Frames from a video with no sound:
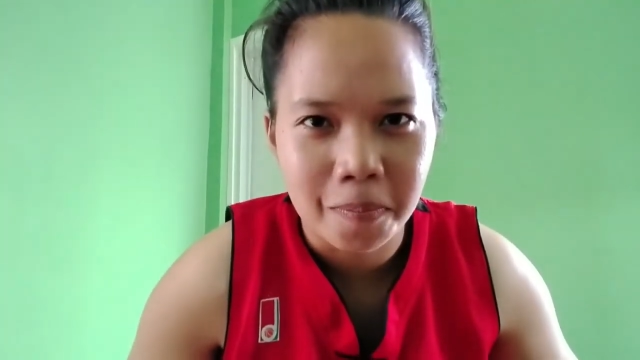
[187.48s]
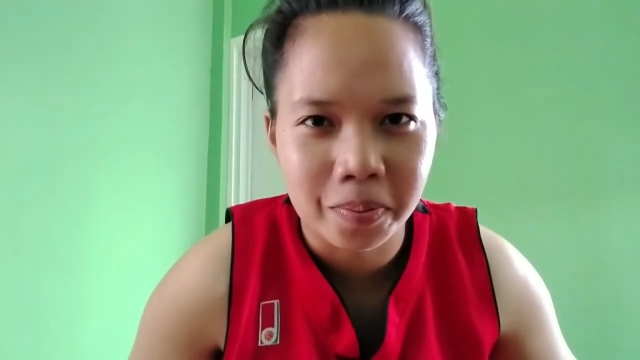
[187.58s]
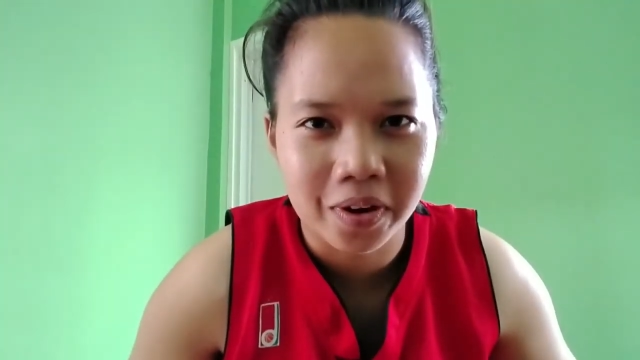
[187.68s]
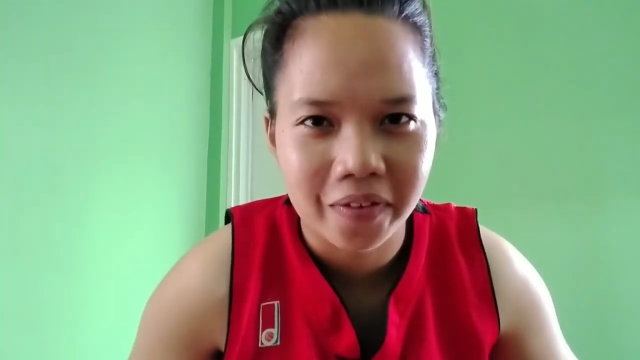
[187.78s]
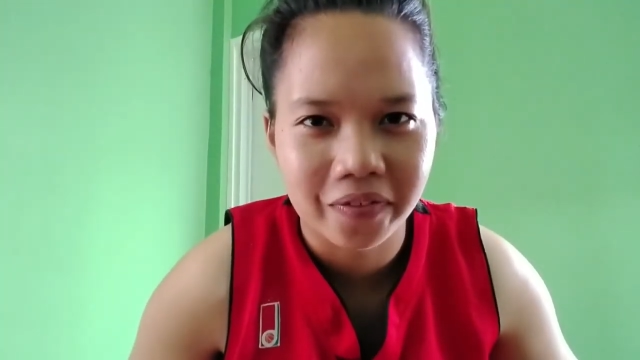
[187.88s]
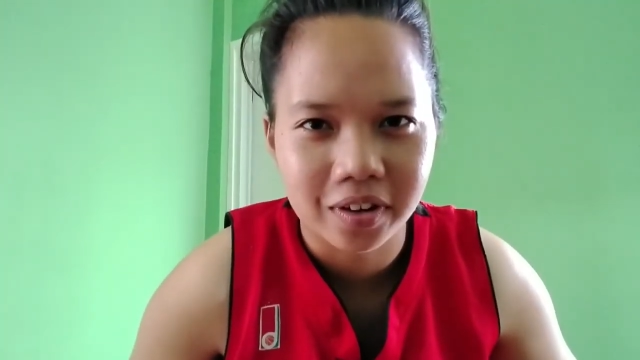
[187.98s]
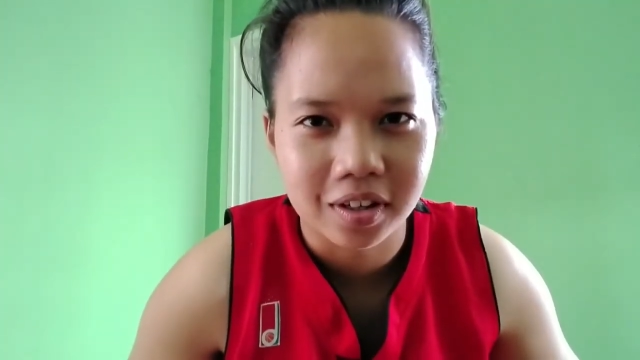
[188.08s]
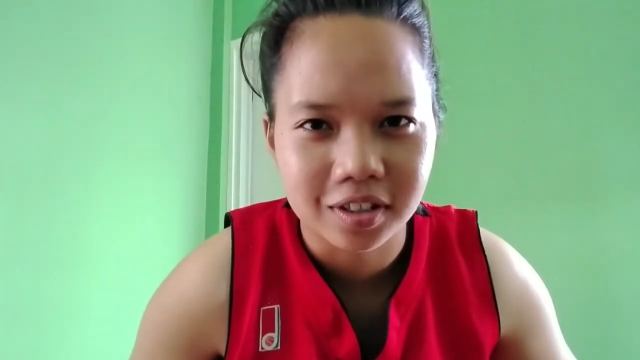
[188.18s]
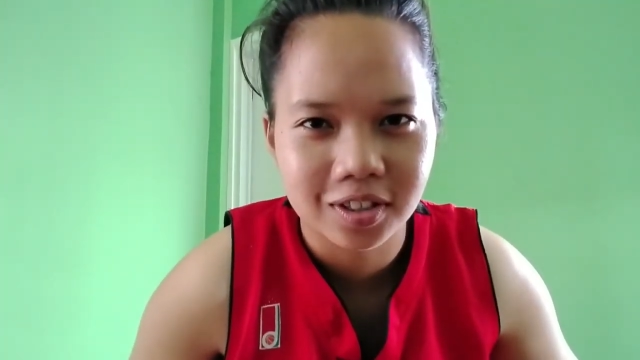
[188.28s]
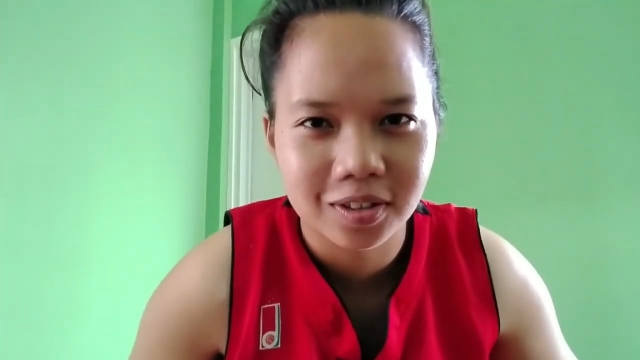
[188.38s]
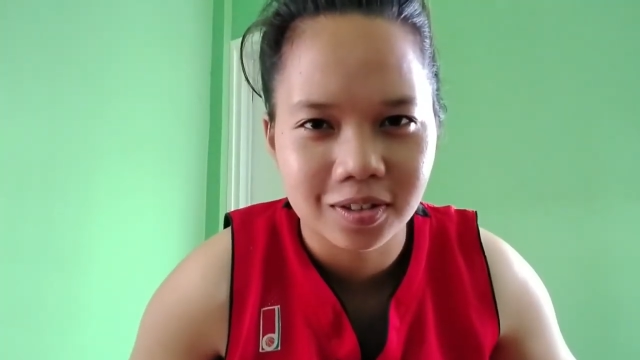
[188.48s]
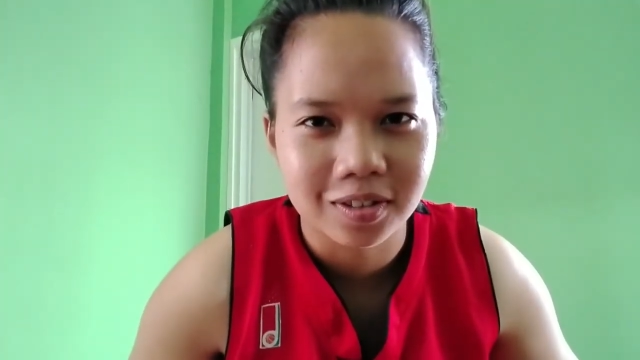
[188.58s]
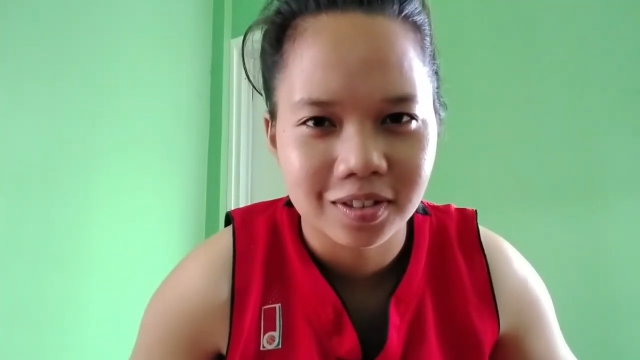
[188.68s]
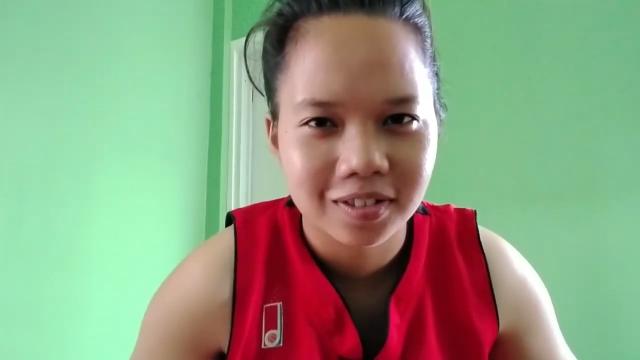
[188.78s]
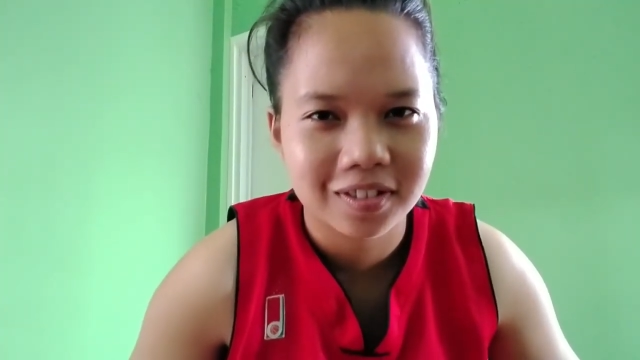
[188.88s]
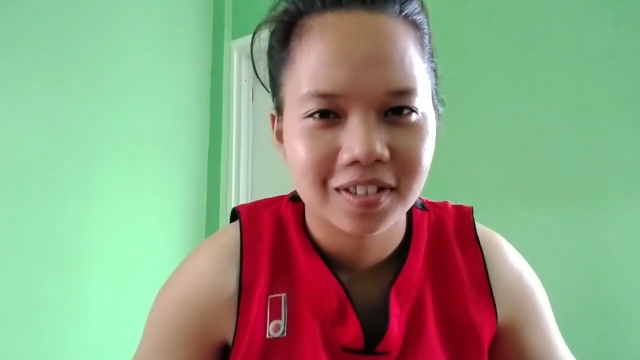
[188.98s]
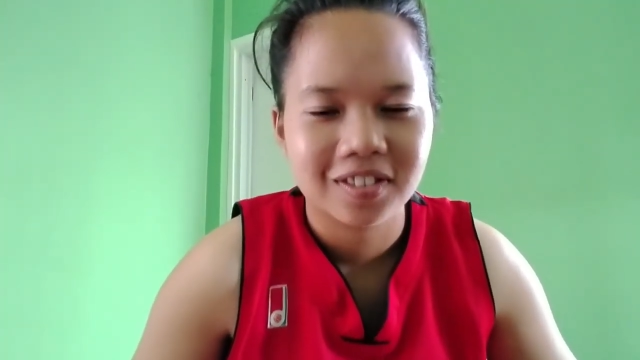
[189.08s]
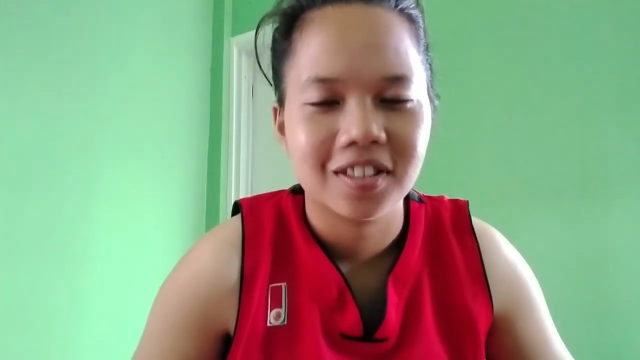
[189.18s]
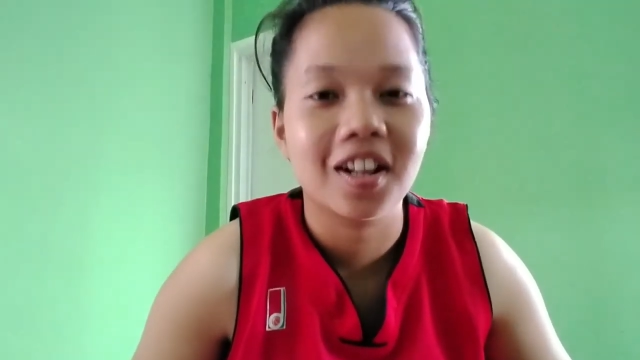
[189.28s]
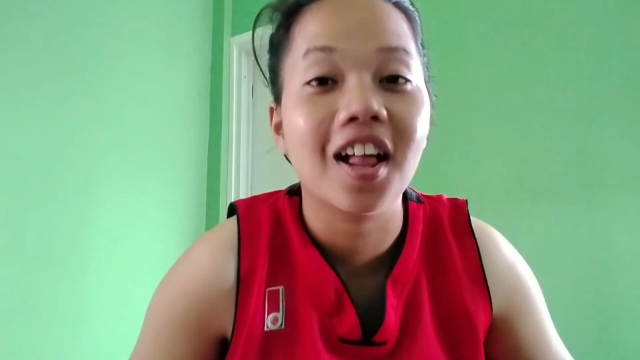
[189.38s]
I prefer to
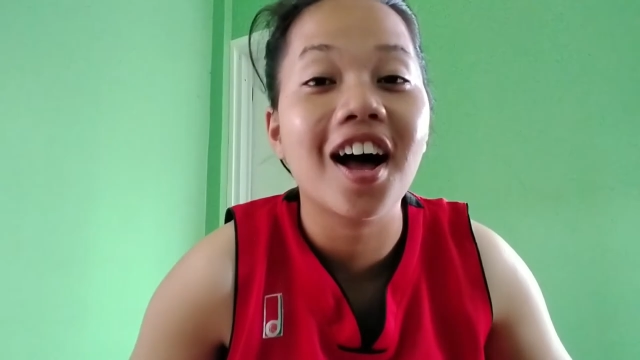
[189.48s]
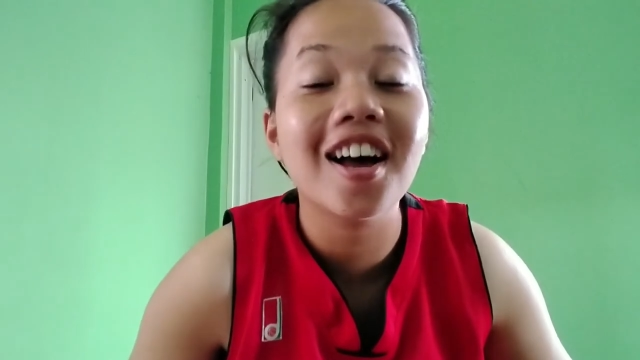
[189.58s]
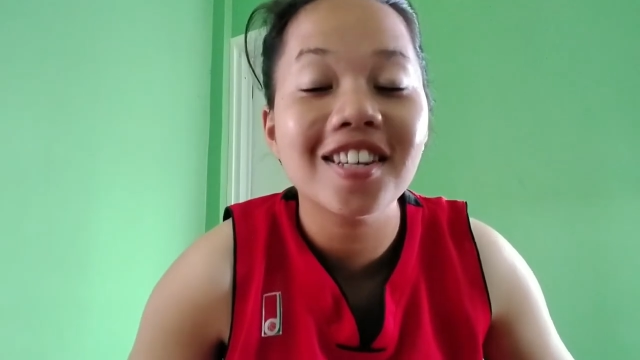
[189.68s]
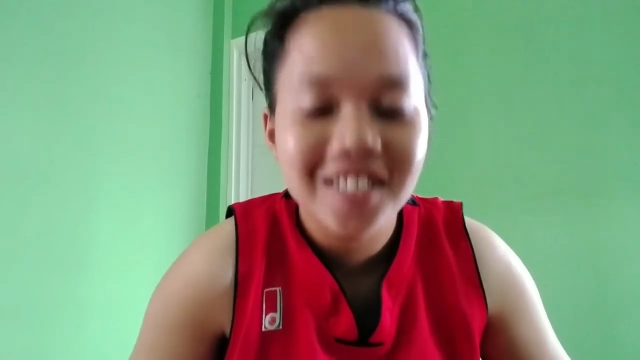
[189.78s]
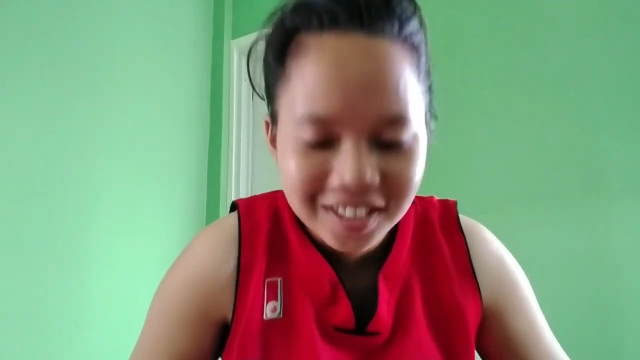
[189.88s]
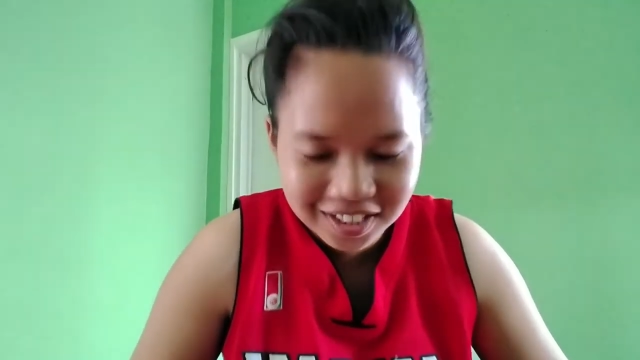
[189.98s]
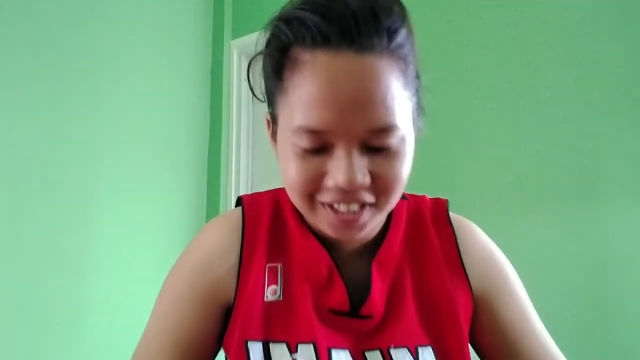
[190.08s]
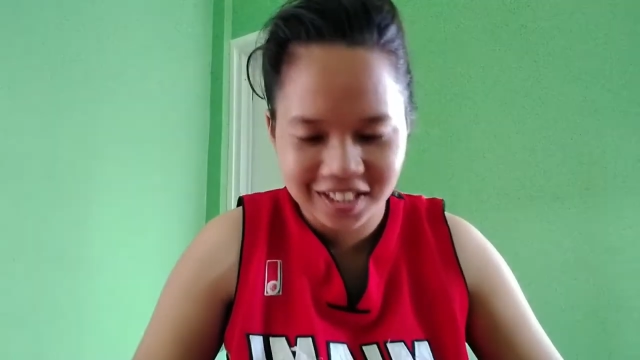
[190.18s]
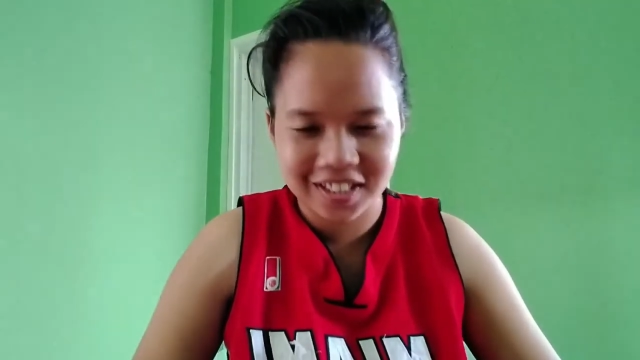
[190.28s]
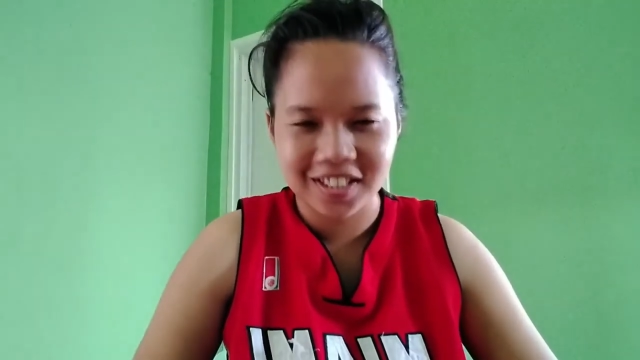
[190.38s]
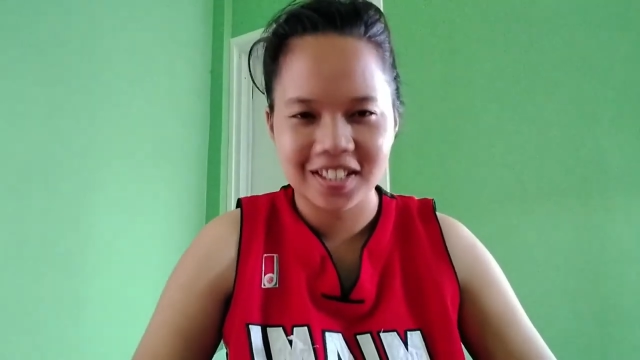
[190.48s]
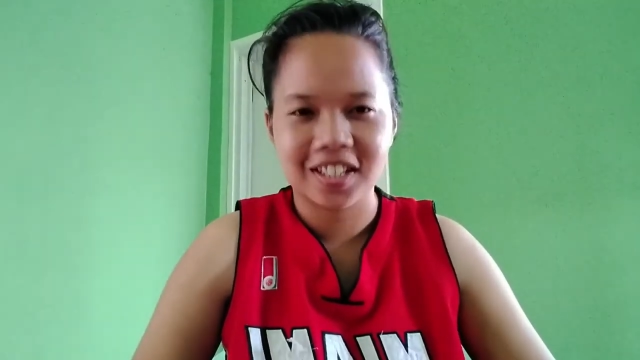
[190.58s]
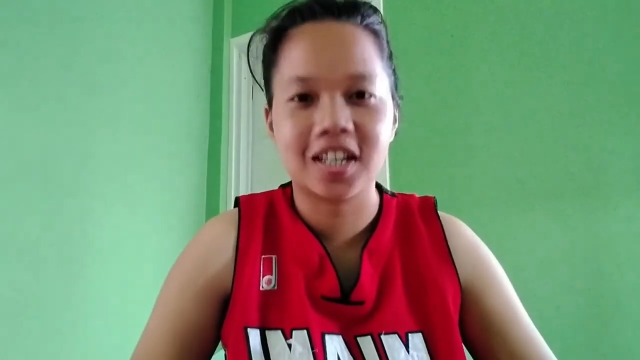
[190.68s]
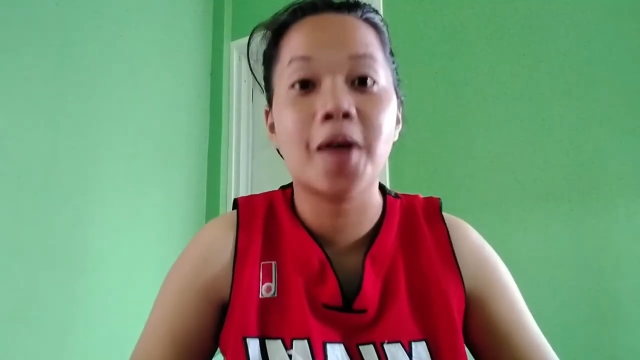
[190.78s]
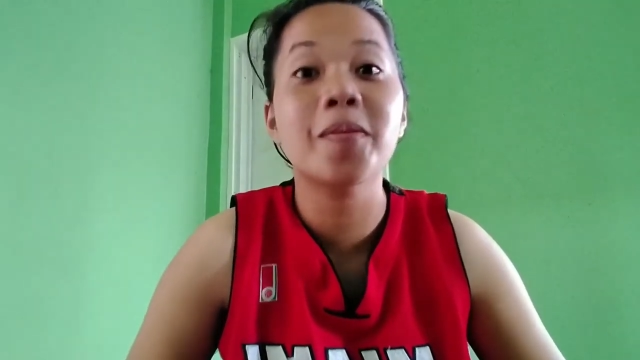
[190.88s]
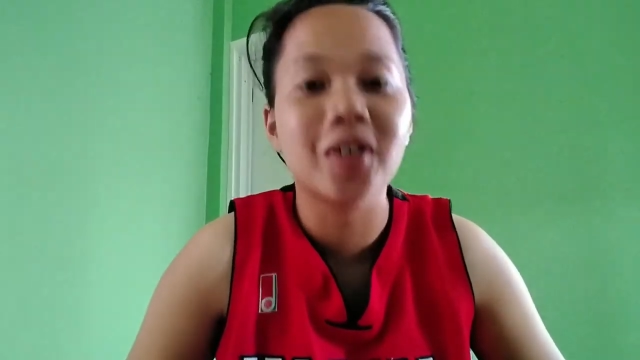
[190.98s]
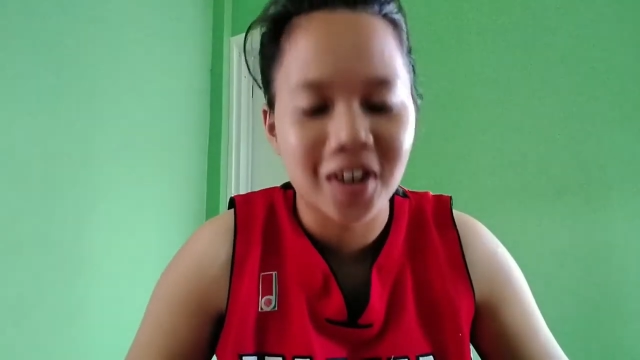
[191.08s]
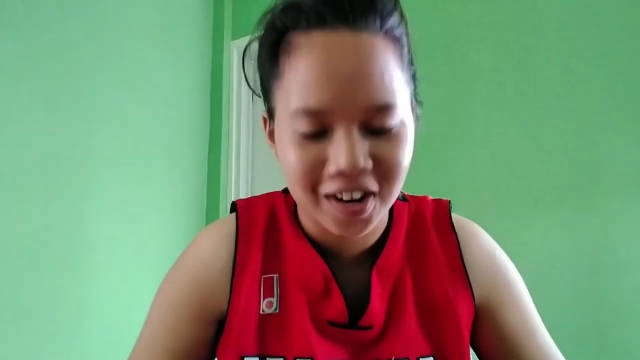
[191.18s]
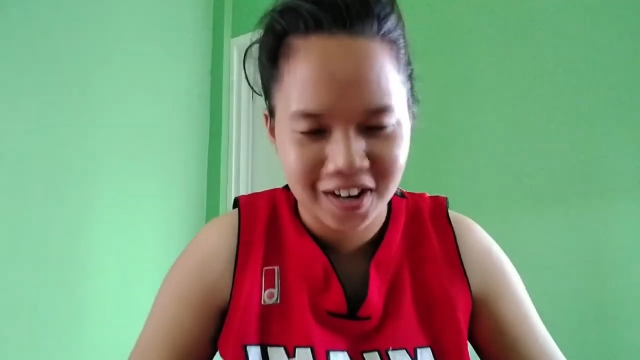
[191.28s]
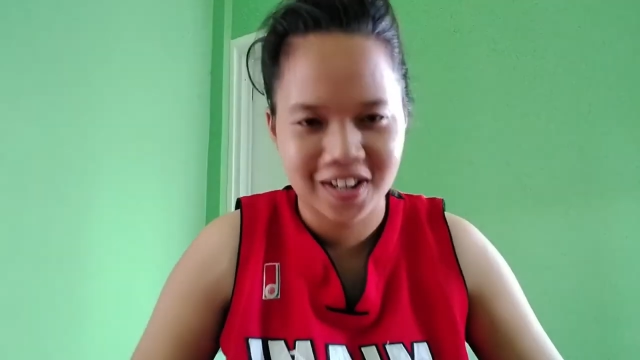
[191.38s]
lights,
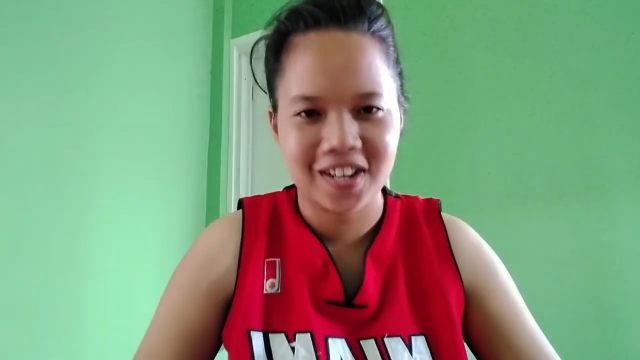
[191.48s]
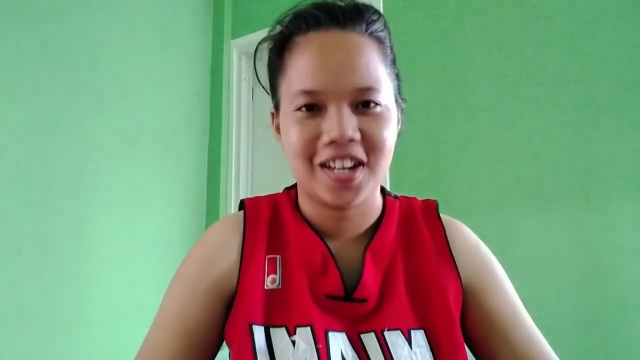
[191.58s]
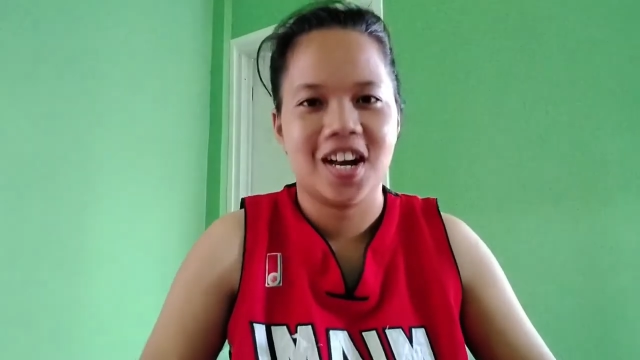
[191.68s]
camera.